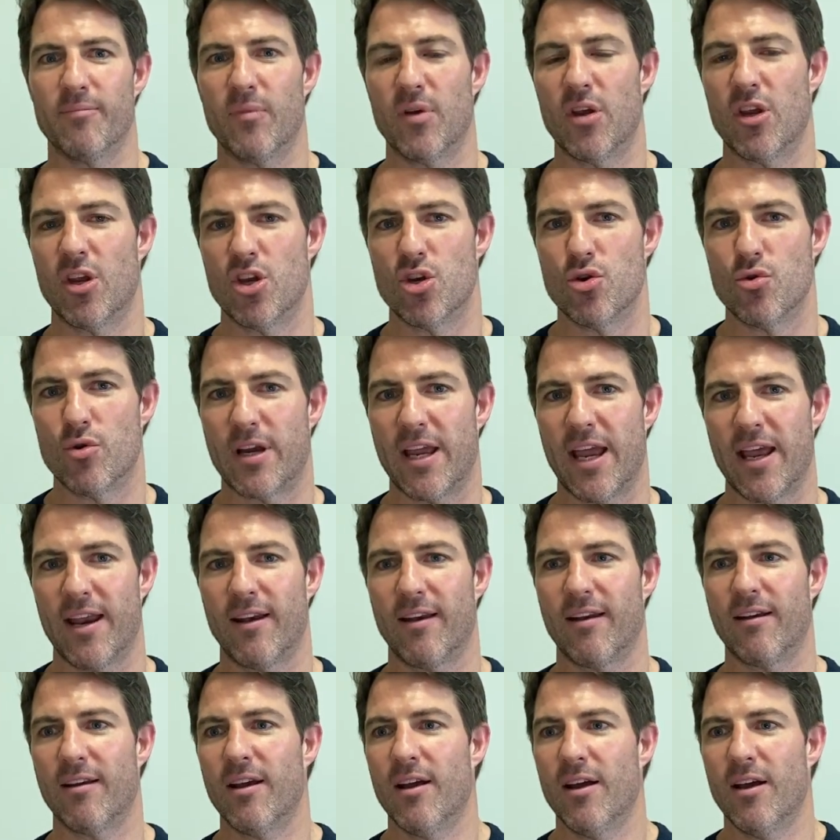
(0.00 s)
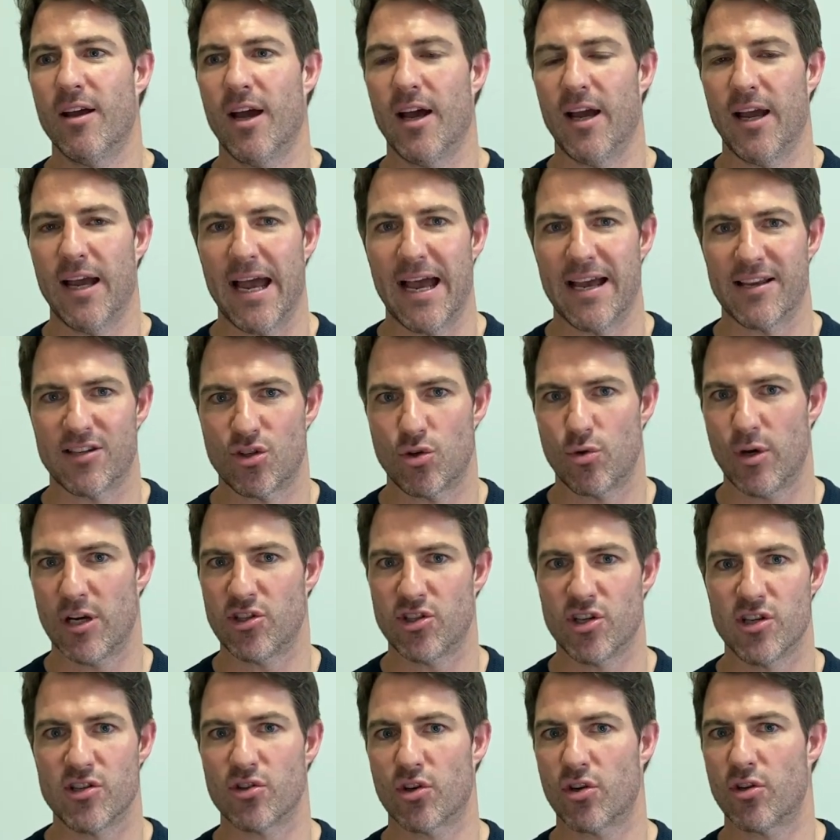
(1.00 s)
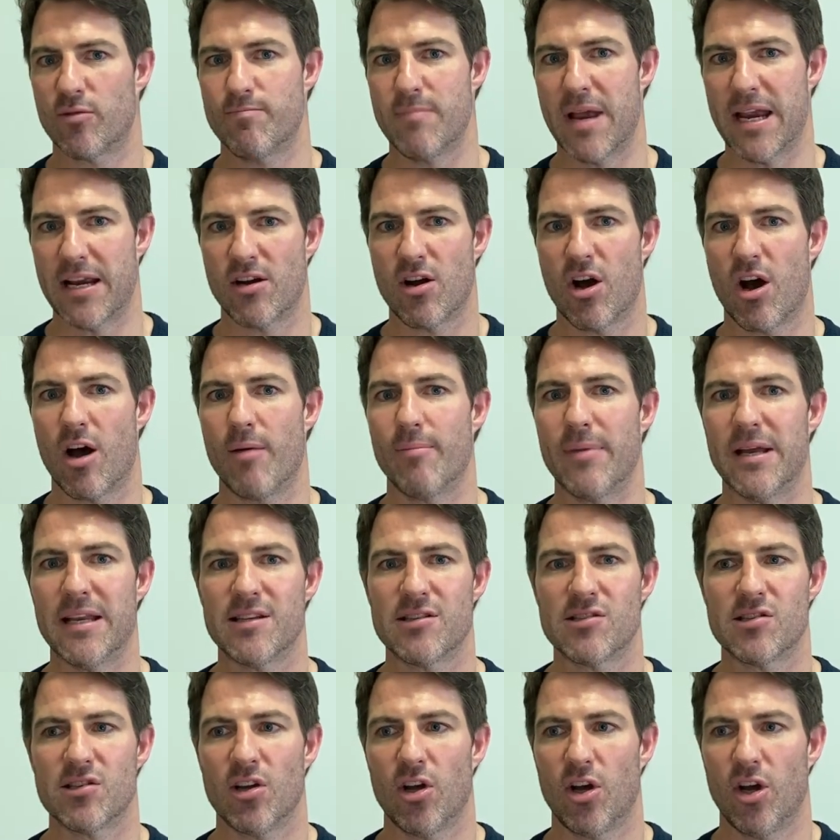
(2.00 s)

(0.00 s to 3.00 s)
You can ask questions or make comments